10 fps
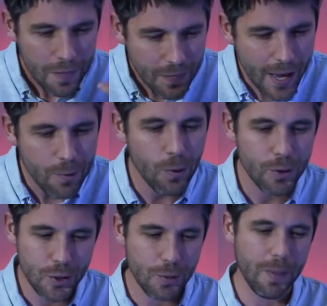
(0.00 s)
They
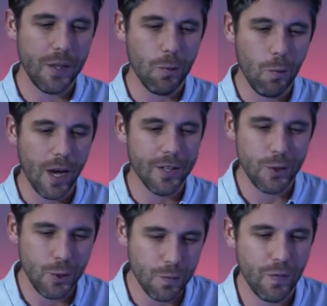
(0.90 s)
wanted to be the ones
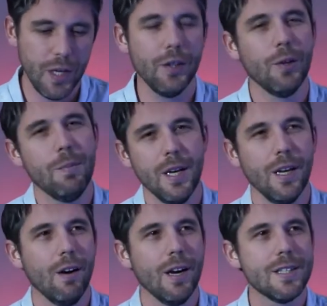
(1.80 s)
who defeated the
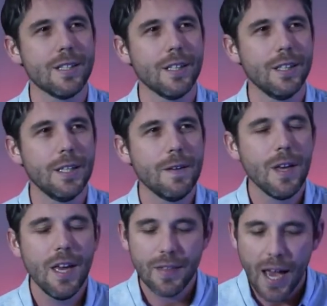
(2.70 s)
Midianites.
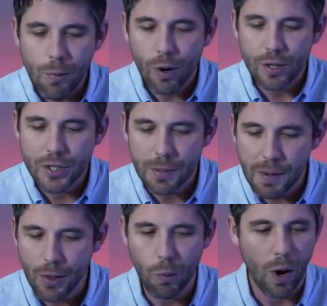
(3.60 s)
They wanted to
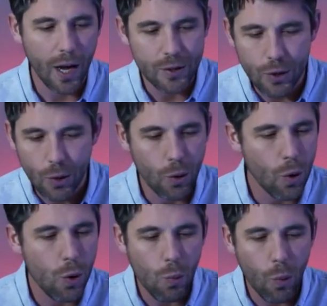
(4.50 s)
be the ones
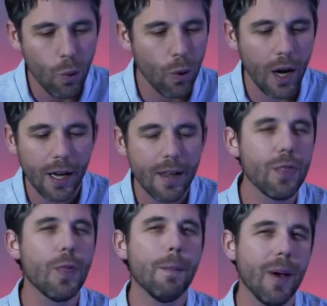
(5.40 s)
who wore
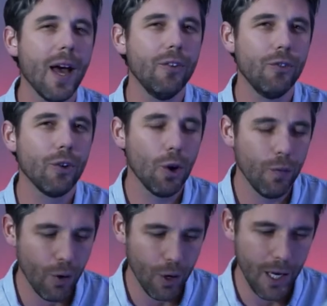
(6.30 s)
the badge
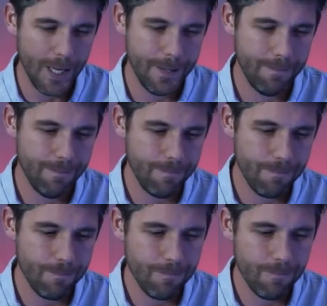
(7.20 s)
of honor.
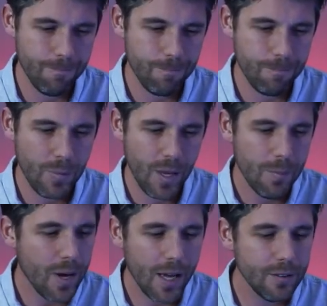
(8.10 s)

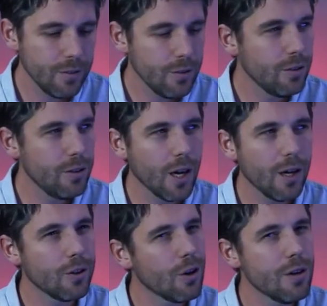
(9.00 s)
But, you
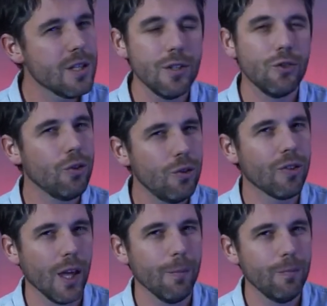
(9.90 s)
know, God didn't choose
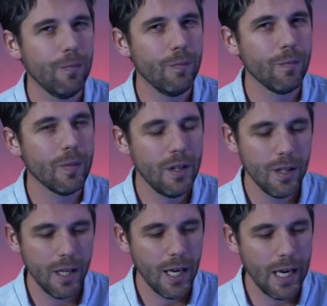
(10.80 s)
them,
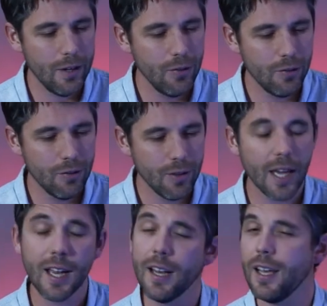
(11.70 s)
and they
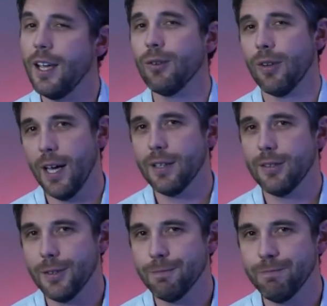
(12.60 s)
can't handle that.